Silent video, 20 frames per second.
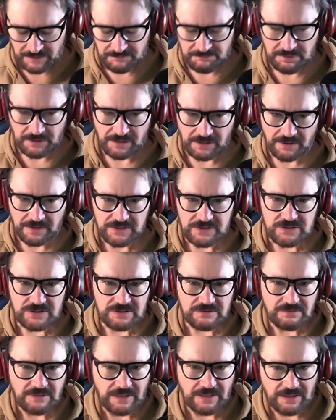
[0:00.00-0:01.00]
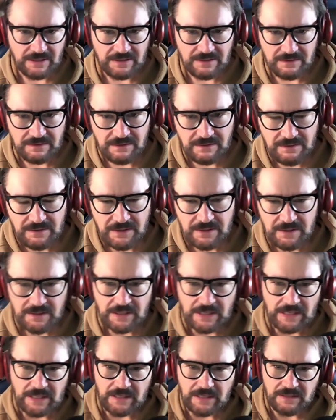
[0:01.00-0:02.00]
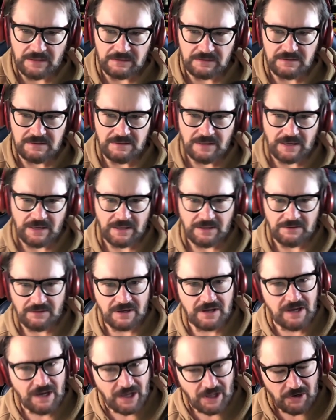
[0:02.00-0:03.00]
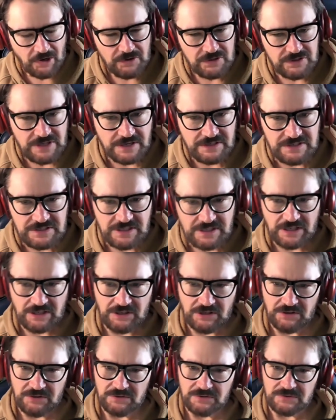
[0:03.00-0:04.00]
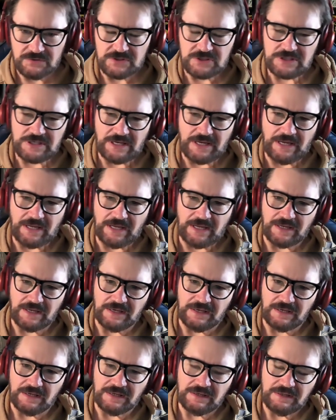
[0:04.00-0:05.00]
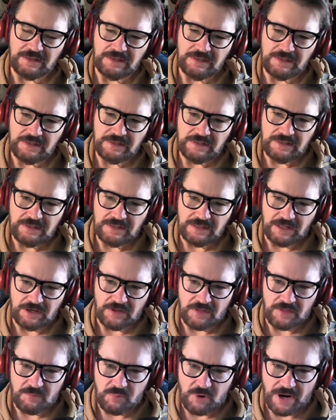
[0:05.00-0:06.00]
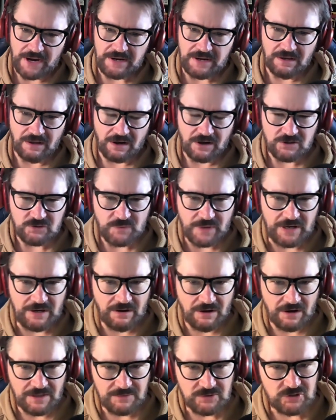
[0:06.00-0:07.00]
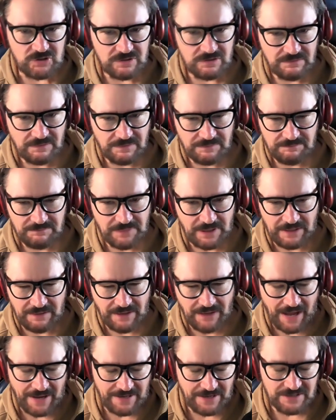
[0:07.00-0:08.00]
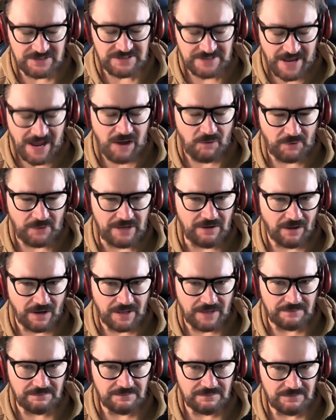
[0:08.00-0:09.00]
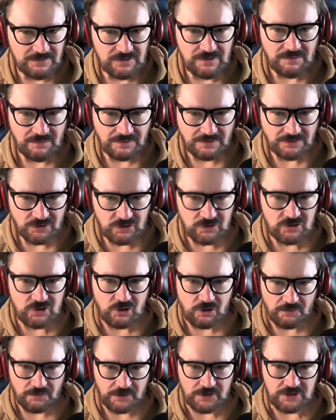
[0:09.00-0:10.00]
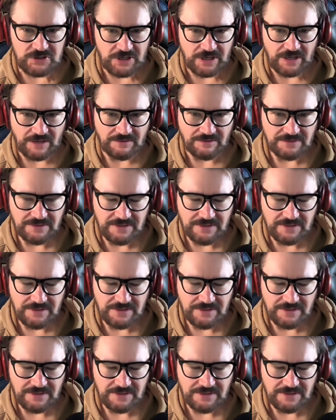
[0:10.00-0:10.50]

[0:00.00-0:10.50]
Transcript: appearance and the colors that Sting used, and the bright colors. We called him, I guess now we call him Surfer Sting,